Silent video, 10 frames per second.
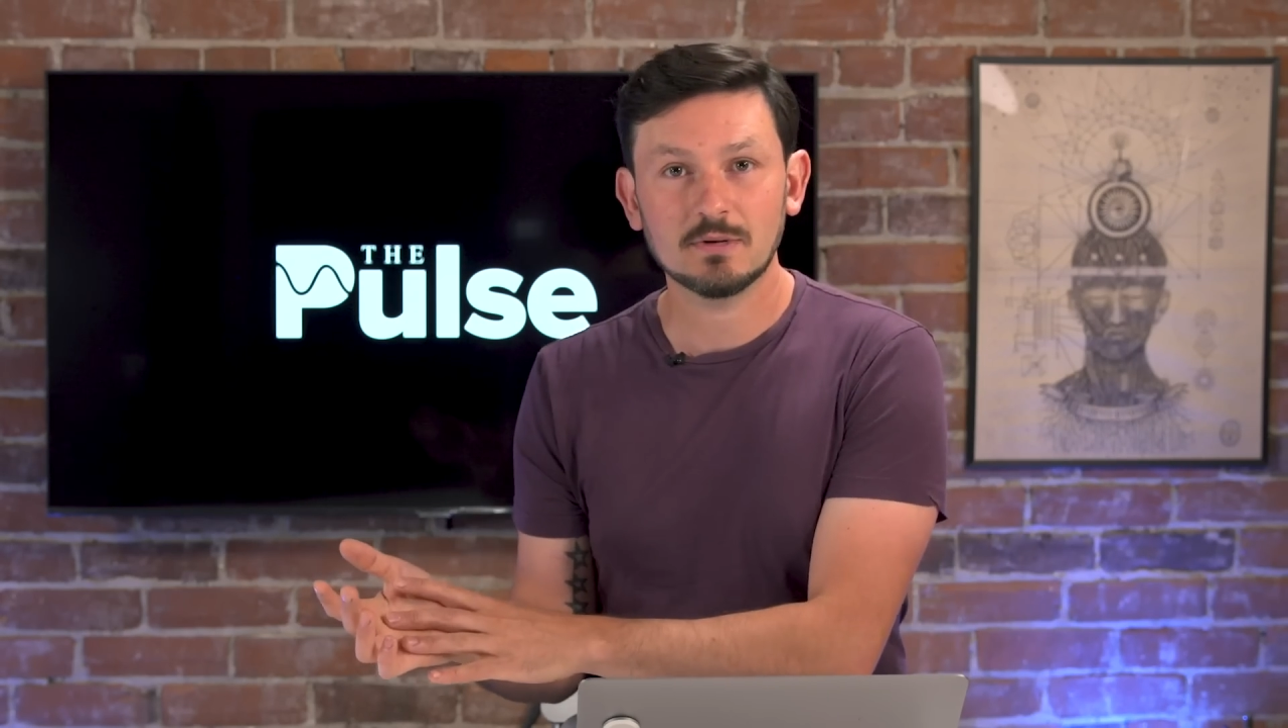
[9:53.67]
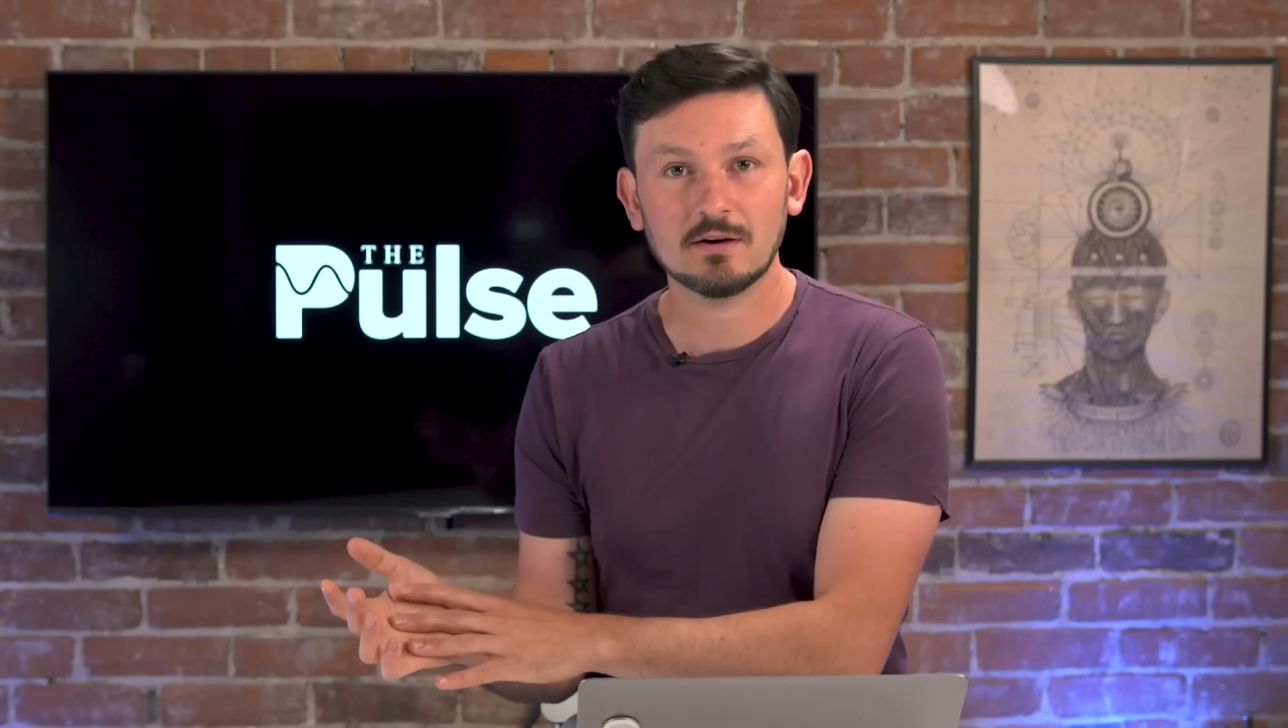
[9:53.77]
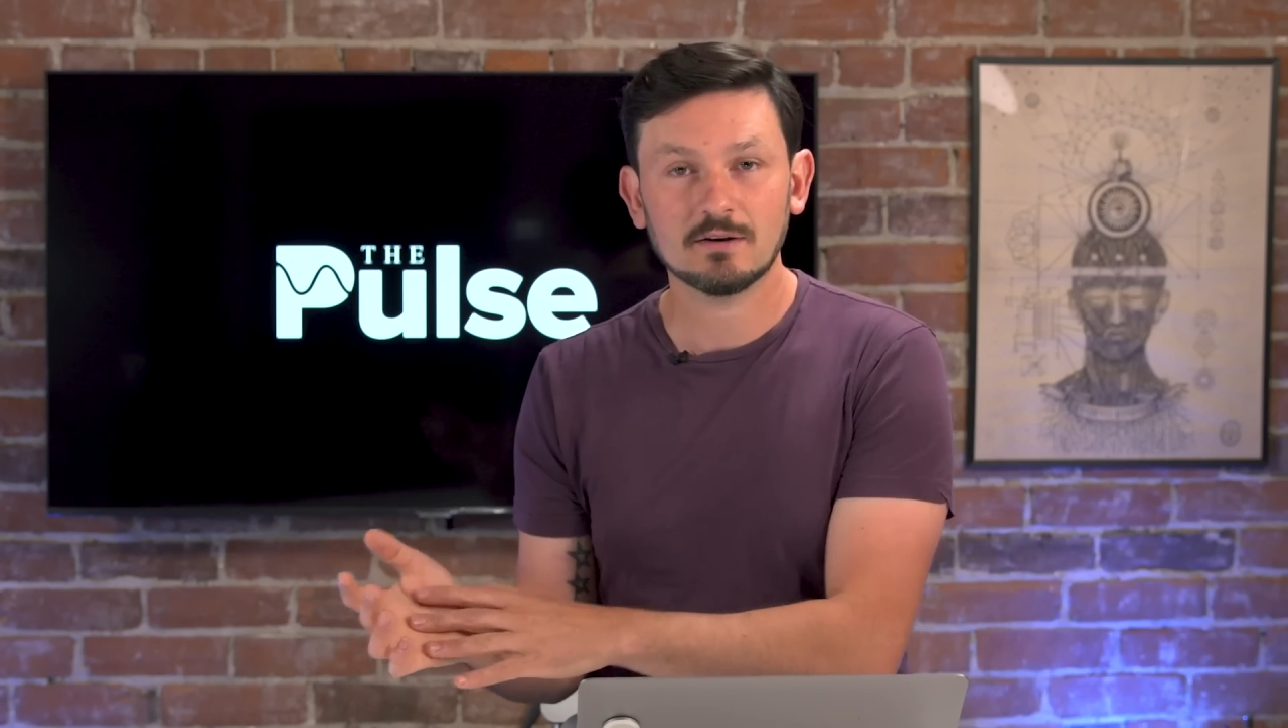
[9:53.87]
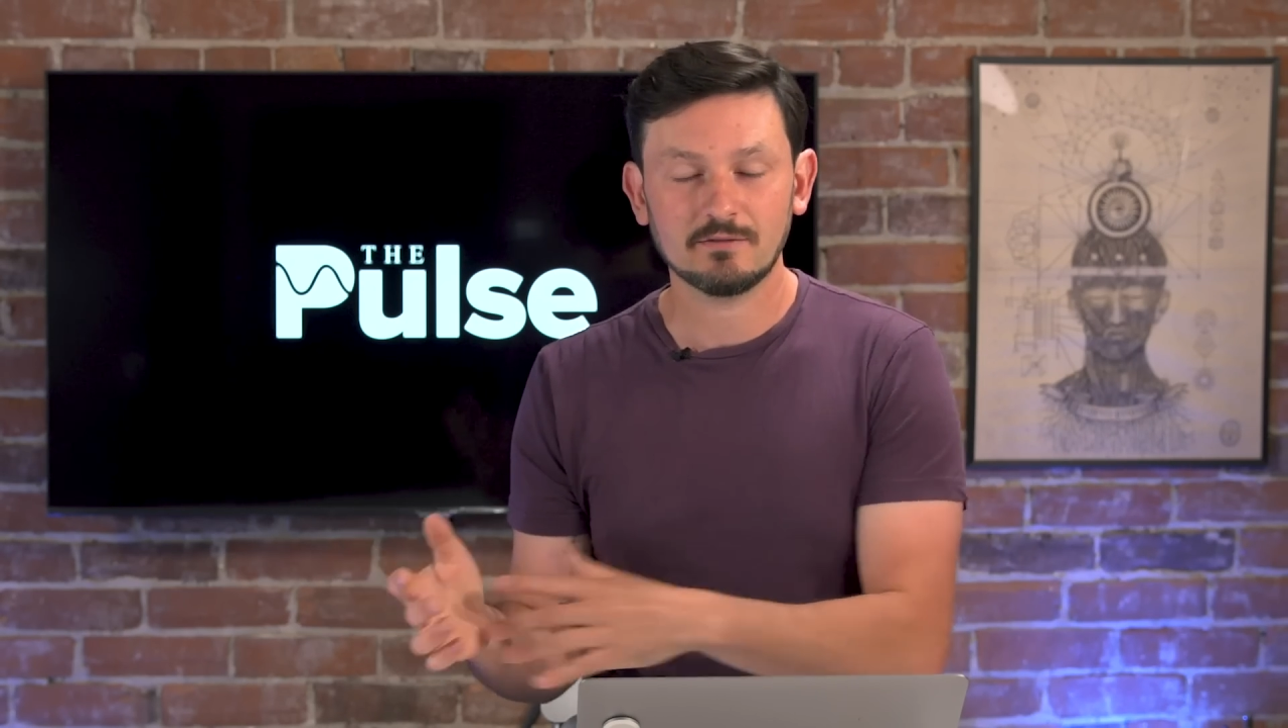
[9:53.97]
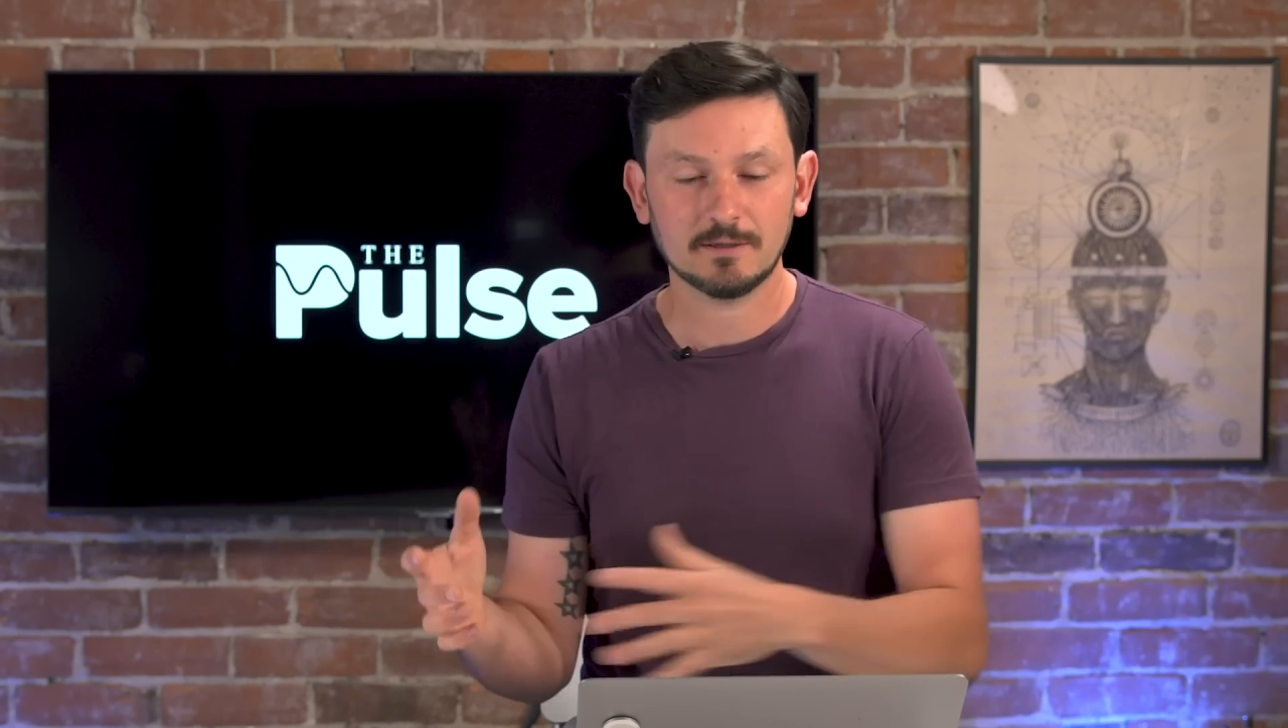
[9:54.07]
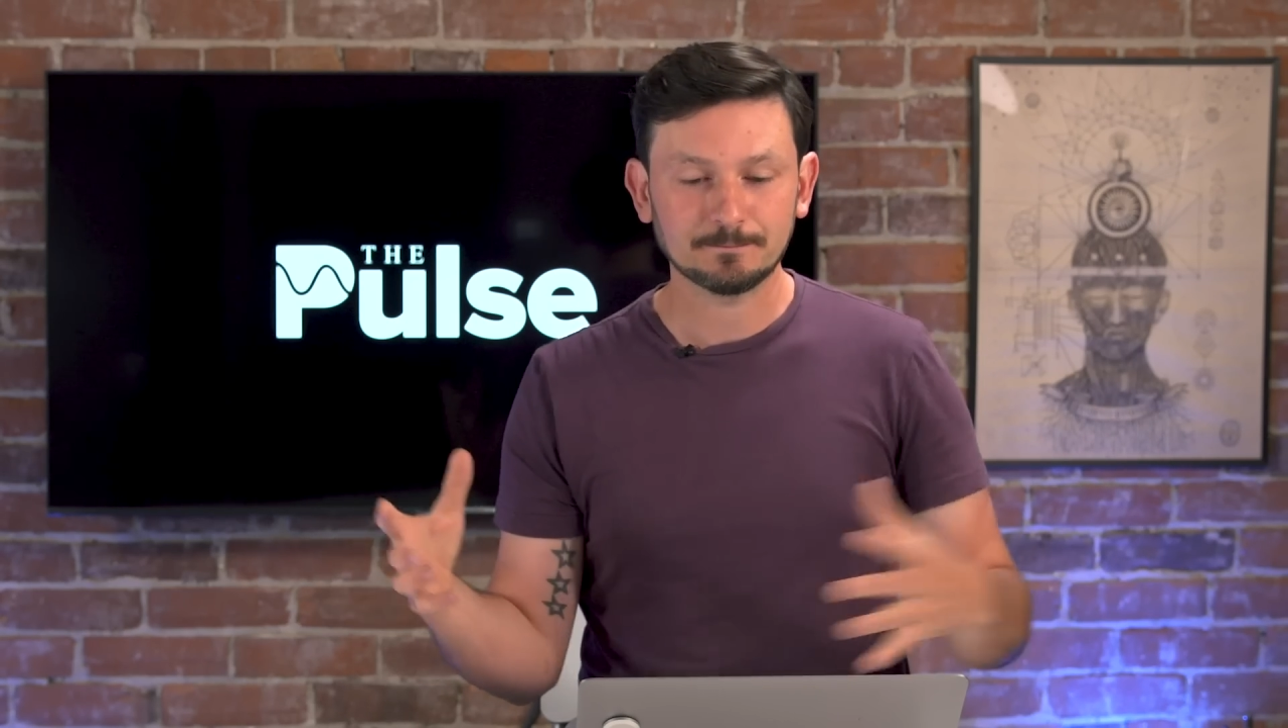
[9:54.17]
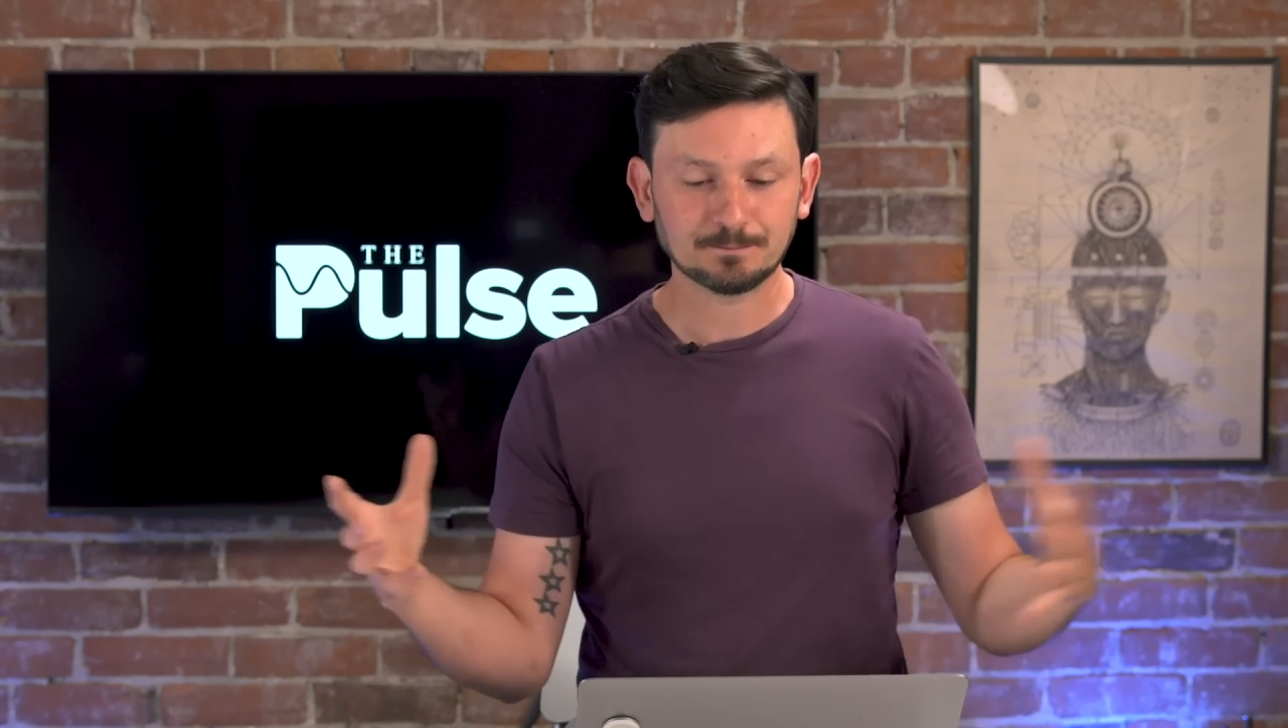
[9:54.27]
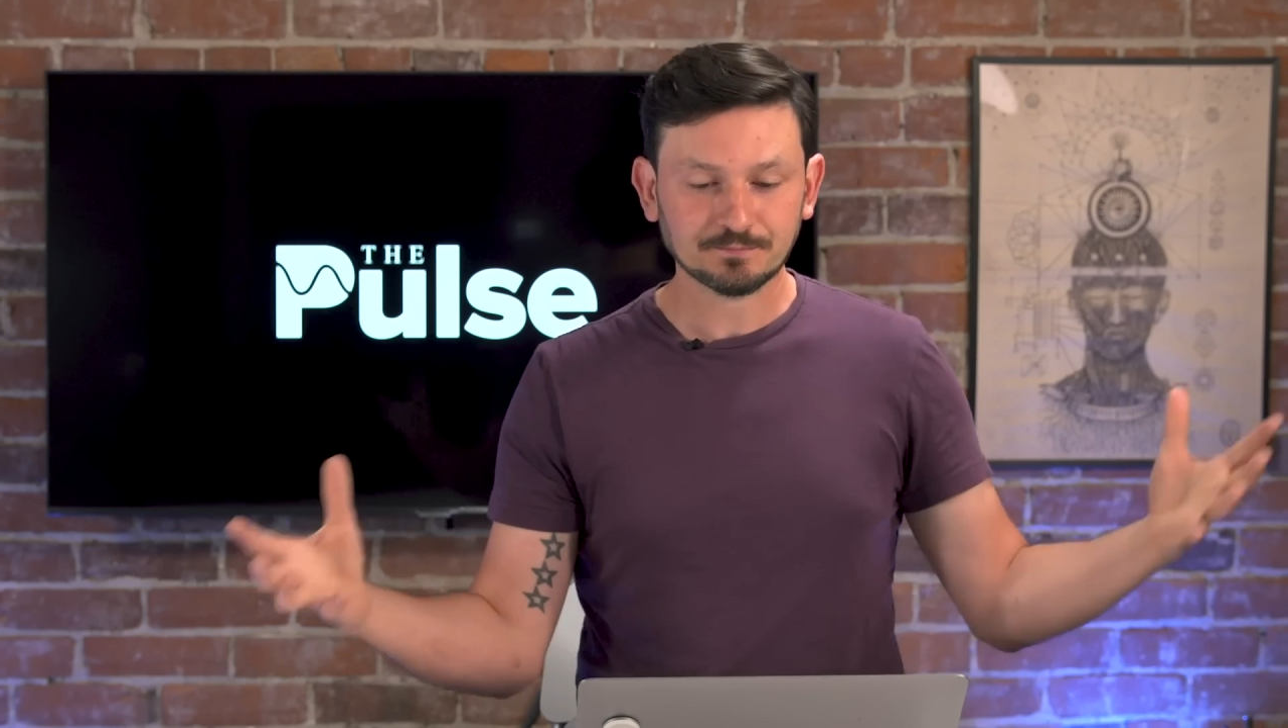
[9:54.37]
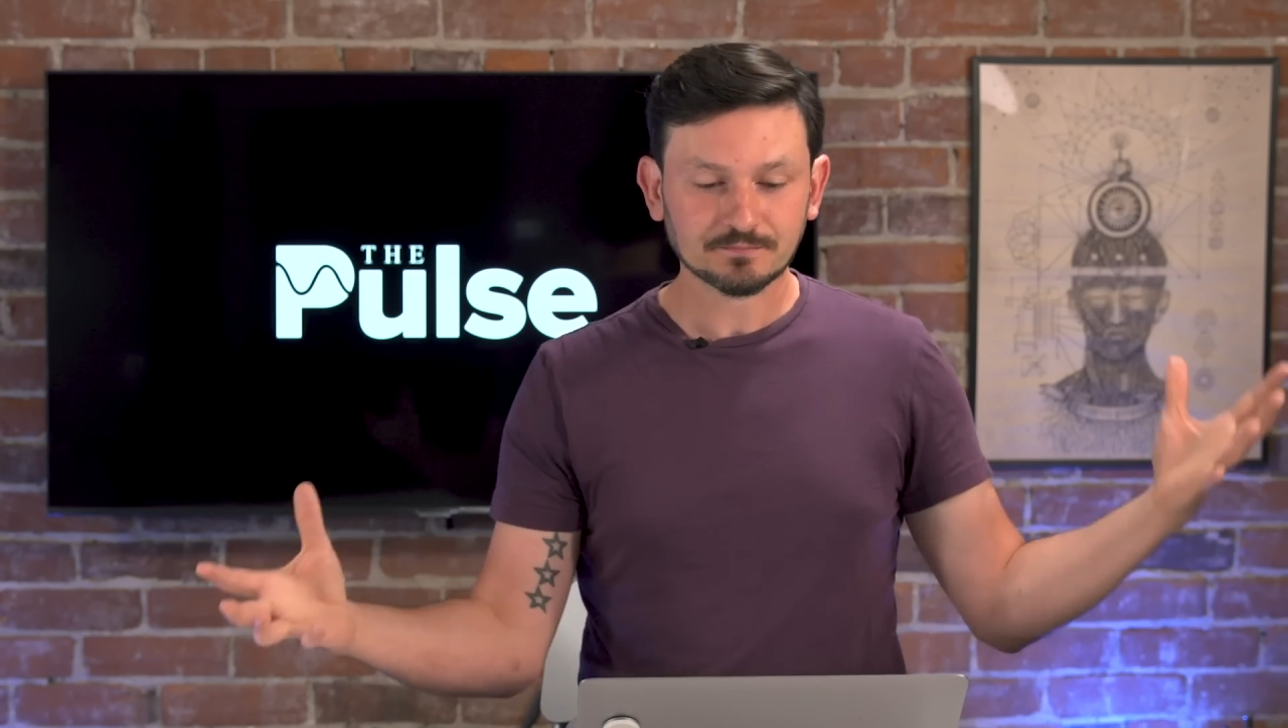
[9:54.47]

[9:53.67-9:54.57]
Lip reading: narrative. And